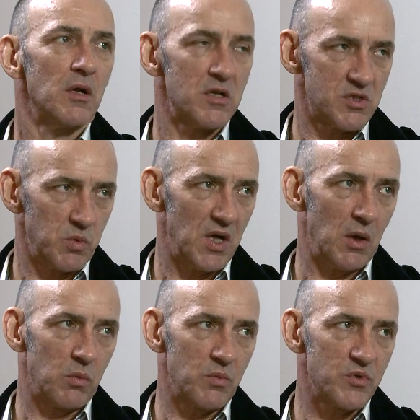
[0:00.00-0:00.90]
as
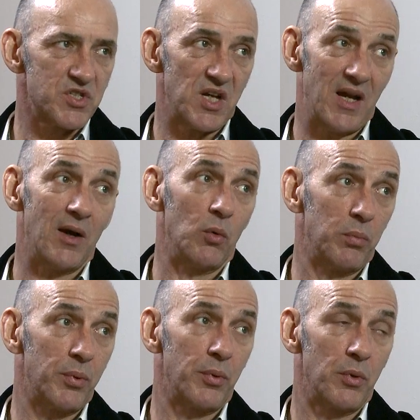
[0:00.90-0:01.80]
well to help.
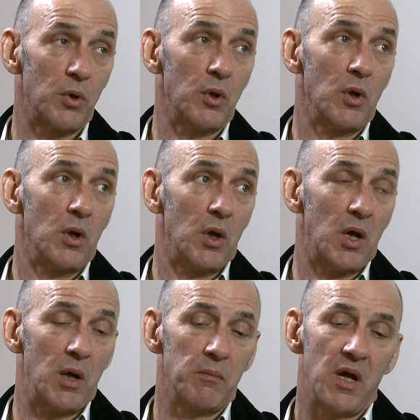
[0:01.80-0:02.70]

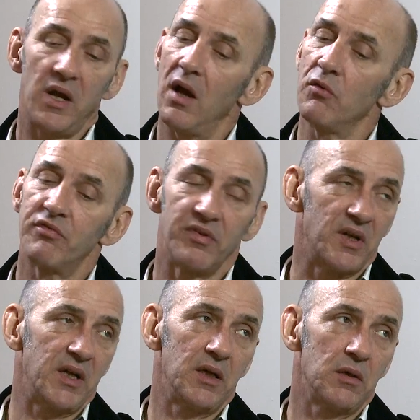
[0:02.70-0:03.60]
And
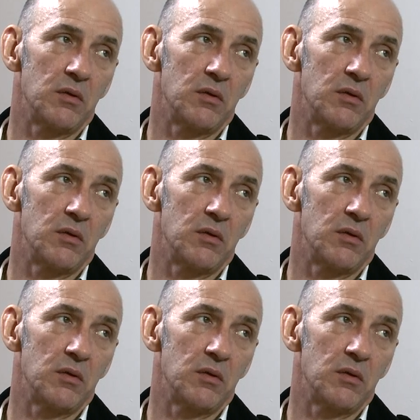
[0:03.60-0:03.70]
hopefully.